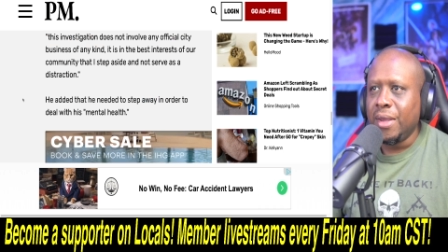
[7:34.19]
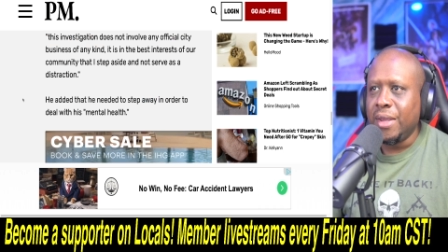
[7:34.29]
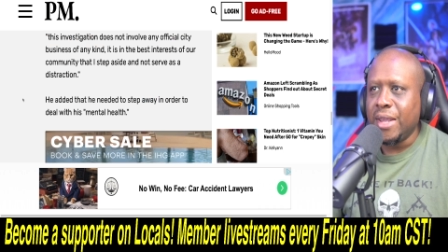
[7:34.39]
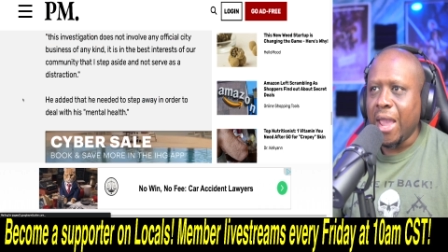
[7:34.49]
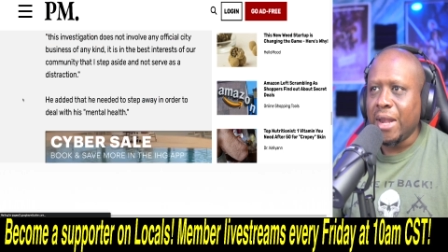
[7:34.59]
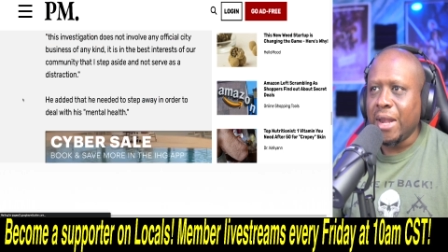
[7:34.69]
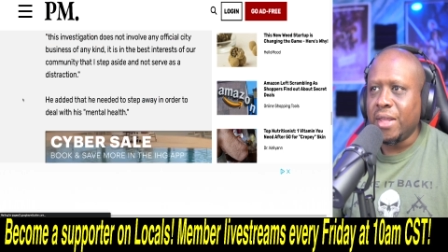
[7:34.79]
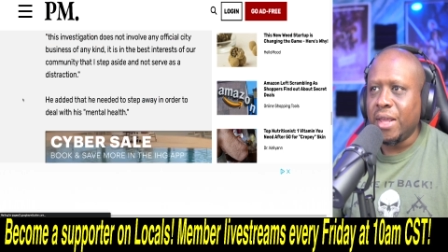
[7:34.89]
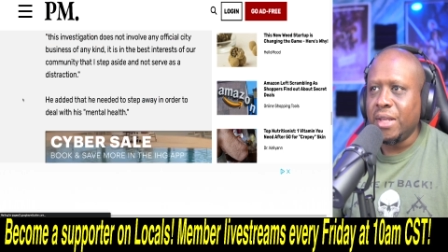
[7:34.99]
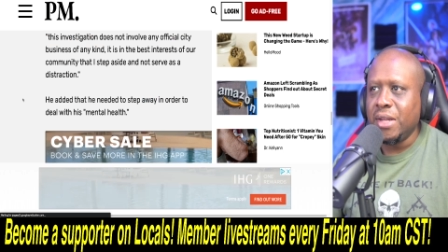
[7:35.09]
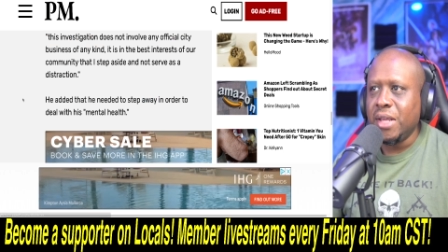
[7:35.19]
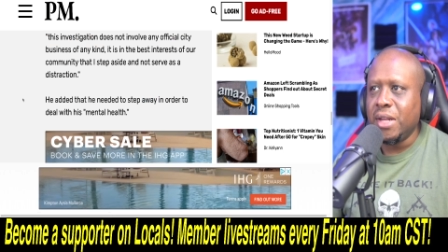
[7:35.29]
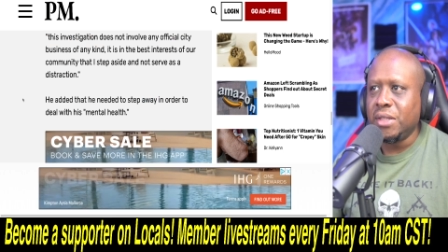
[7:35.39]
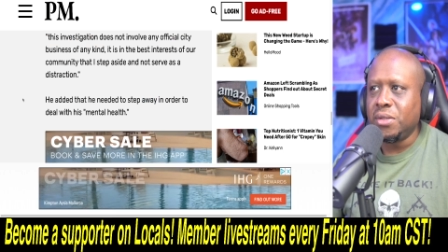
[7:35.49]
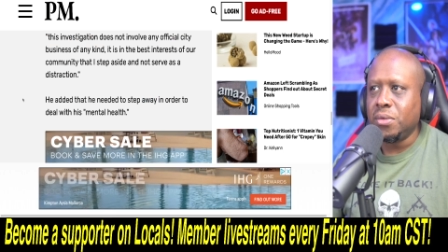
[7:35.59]
He added that he
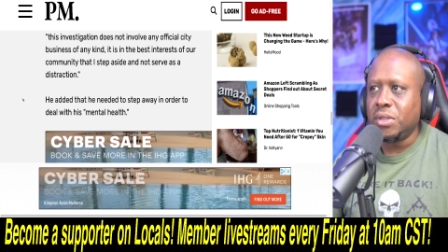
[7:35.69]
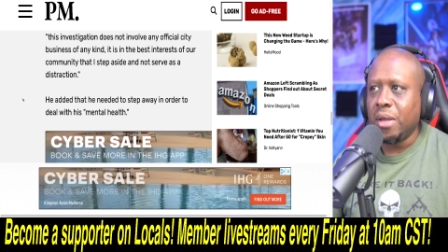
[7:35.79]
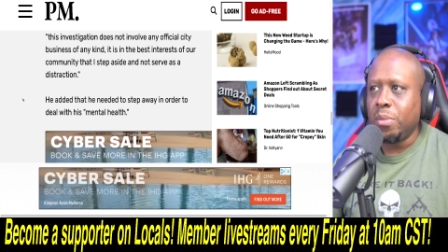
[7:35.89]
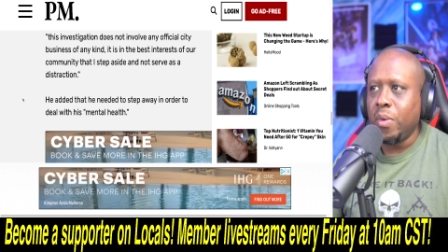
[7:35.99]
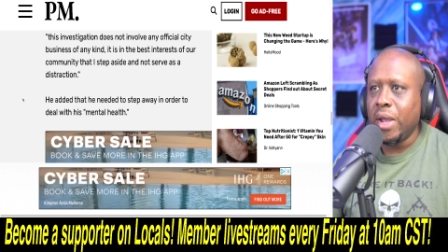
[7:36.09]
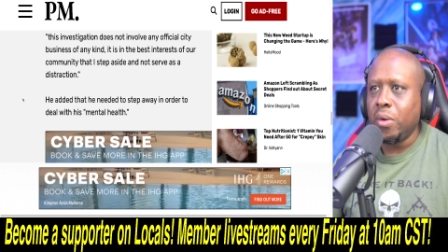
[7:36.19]
needed to step away